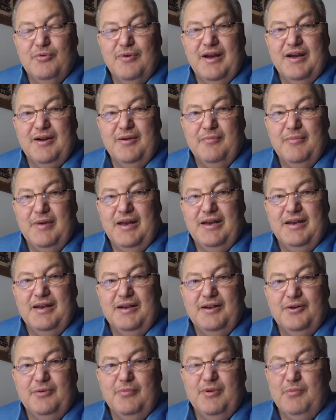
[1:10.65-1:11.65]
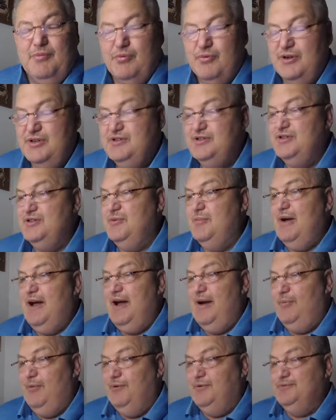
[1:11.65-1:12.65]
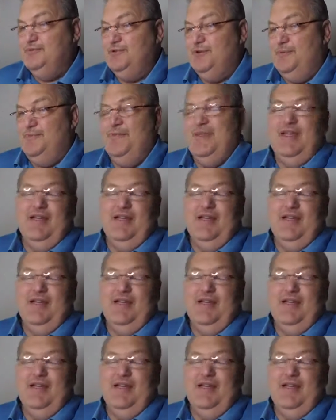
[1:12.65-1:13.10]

recommending that'll be preaching the Bible. So,